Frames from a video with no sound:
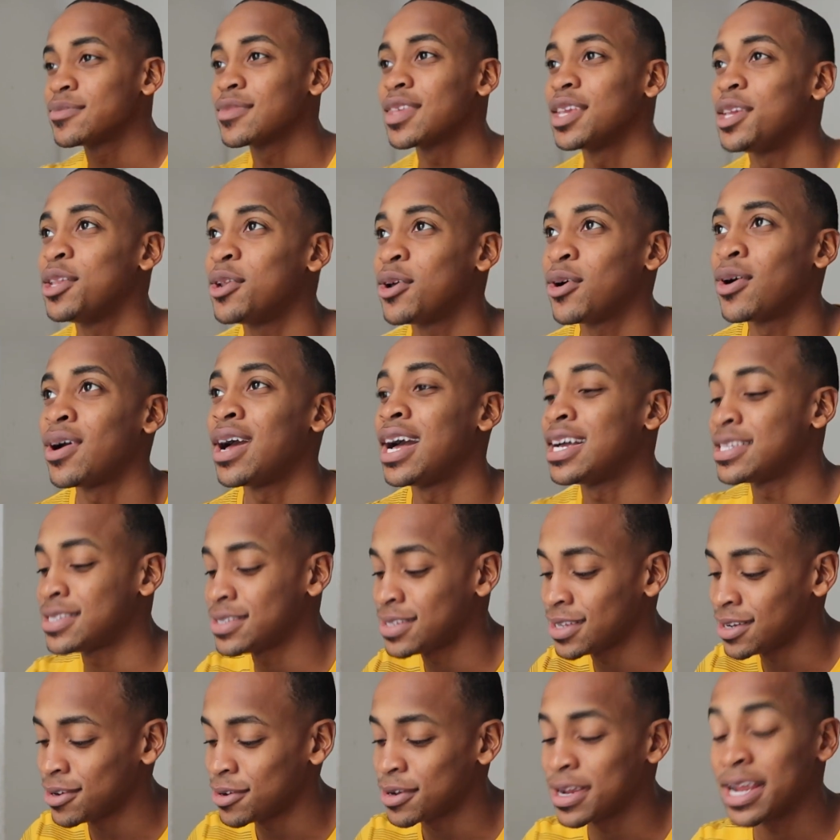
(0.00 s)
you know, I
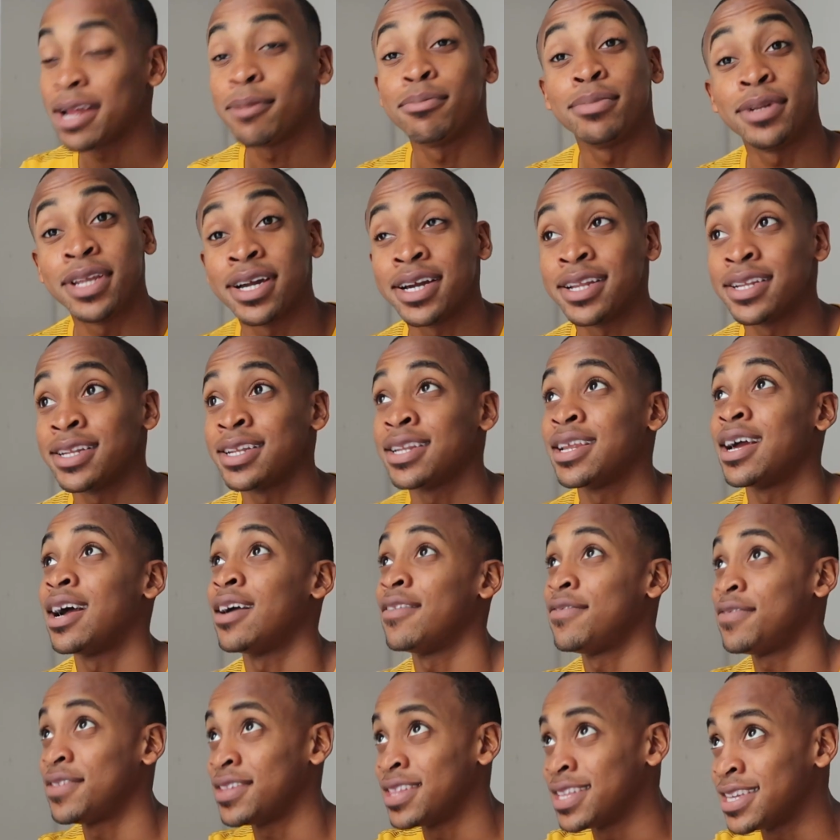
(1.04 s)
said, okay, I'm done. I
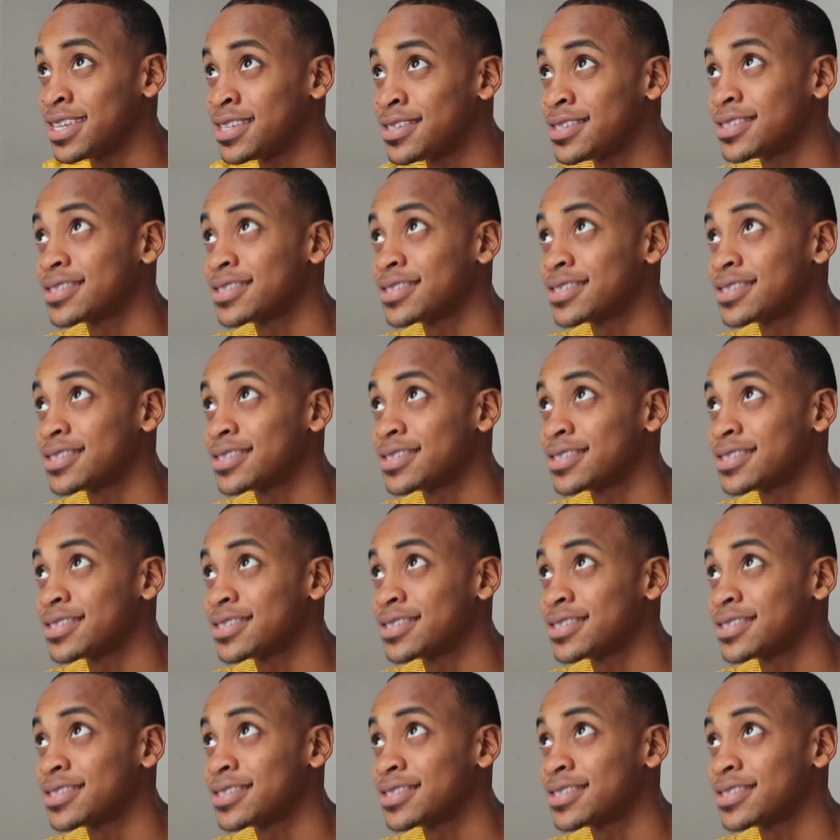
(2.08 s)
feel it.